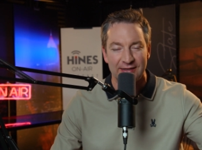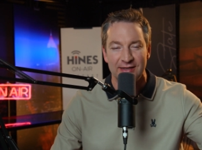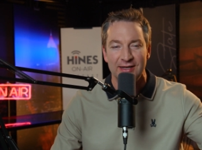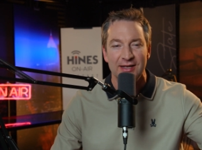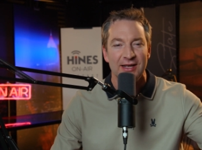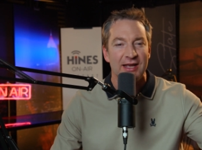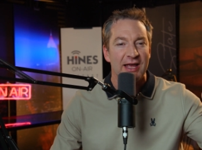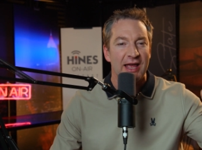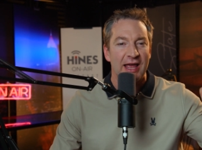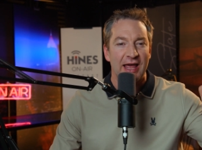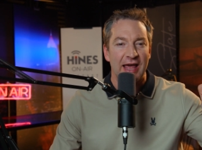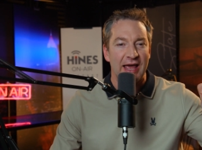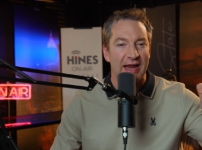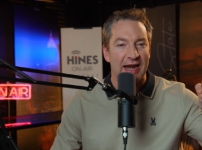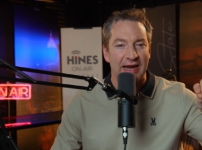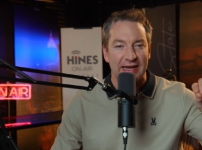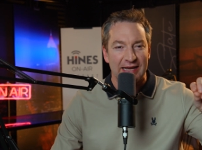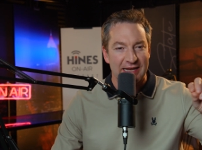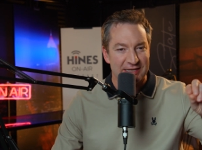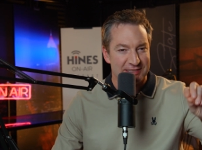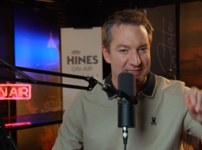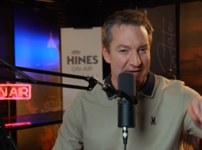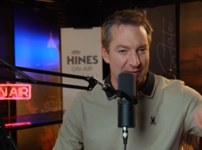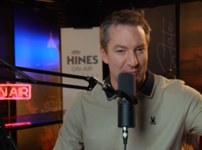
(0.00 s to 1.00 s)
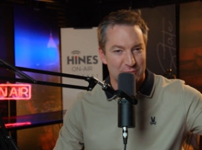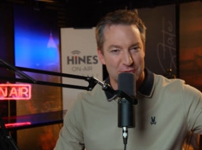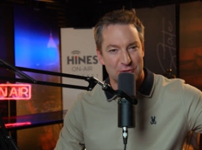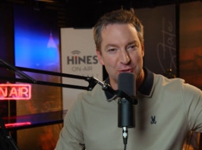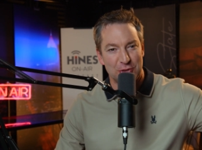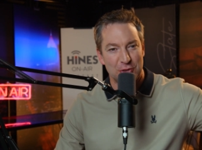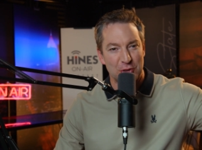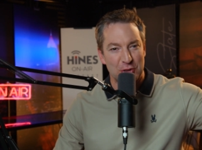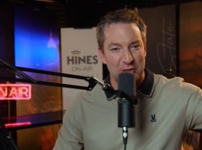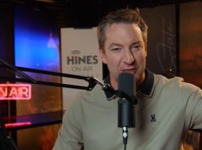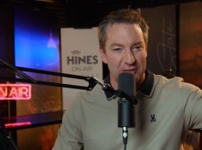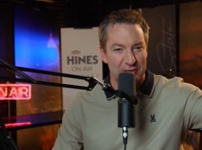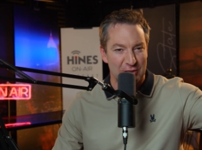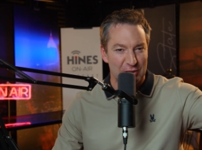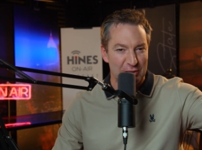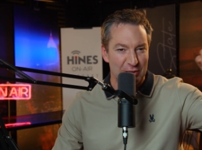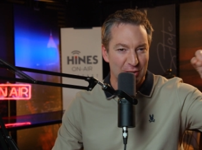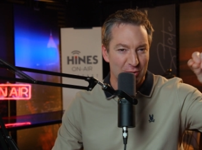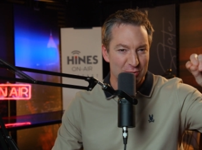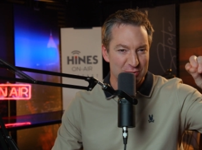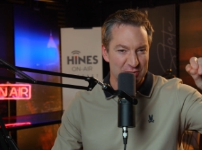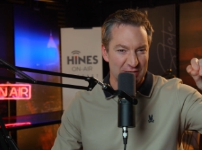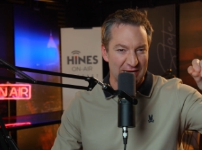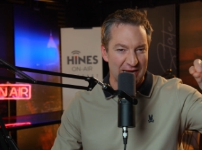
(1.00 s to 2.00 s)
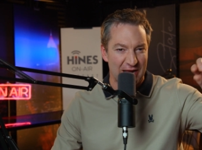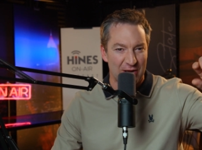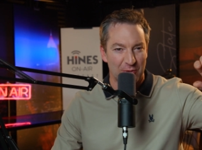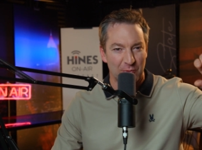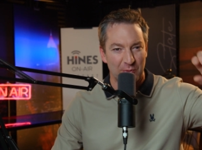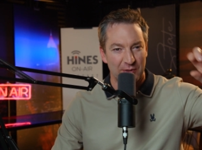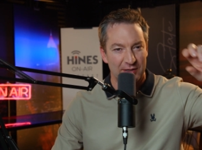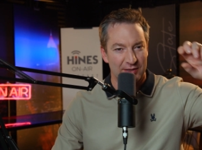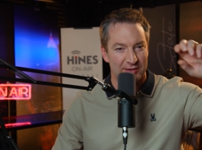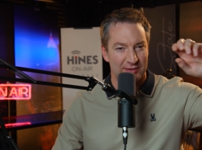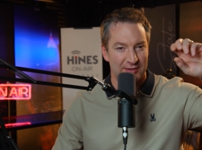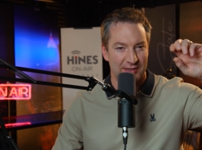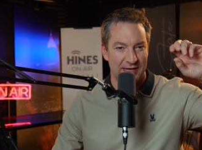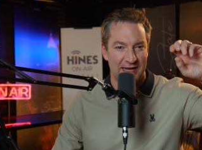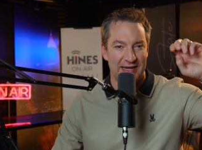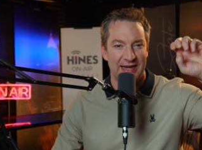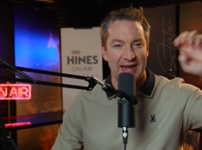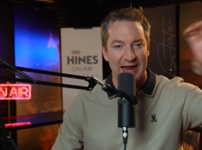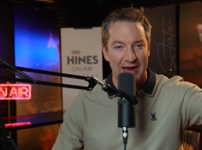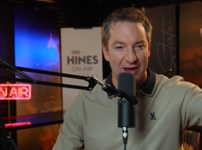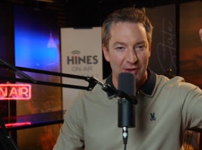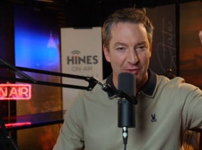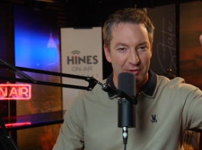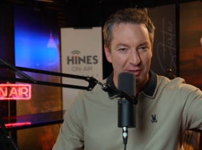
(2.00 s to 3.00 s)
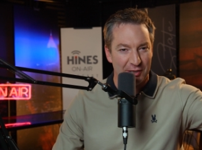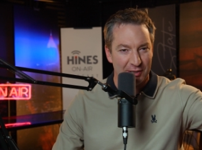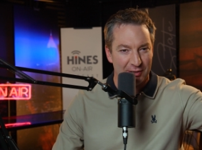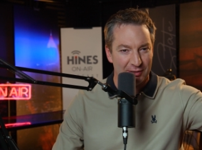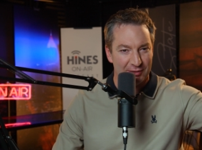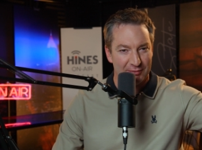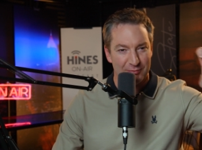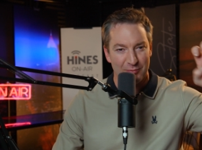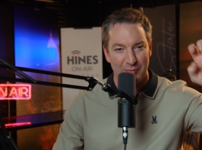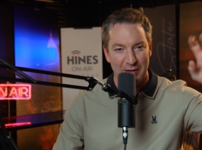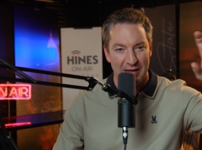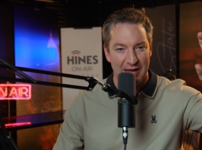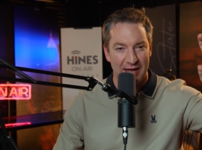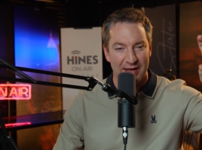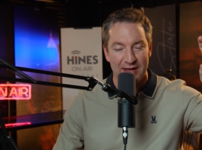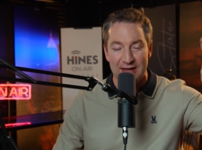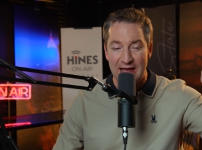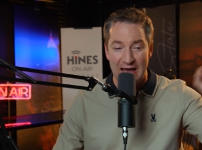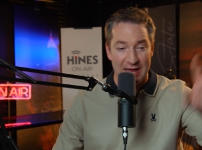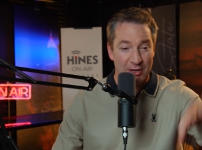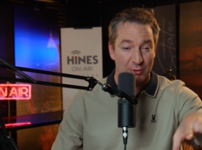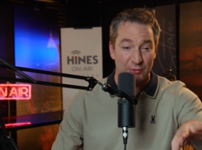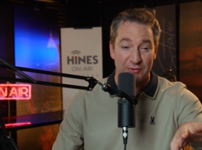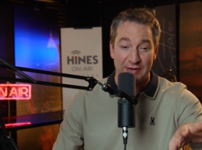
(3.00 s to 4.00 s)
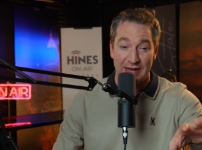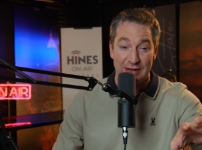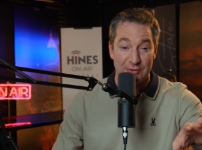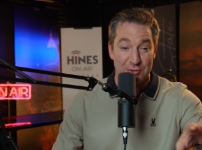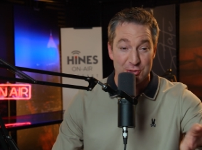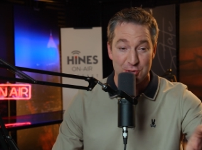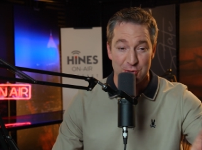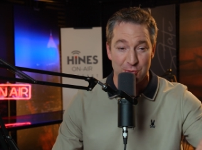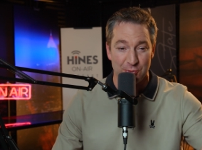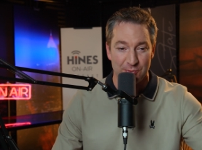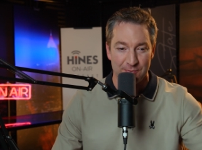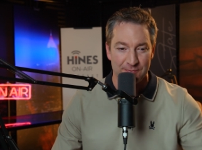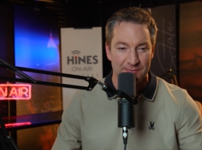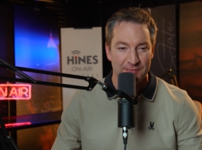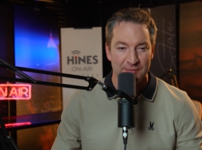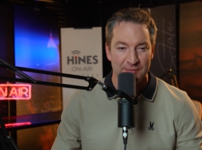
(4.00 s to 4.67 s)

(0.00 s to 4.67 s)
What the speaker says: Yeah. I guess I was looking to close it out with, and now they're blah. I don't doubt you.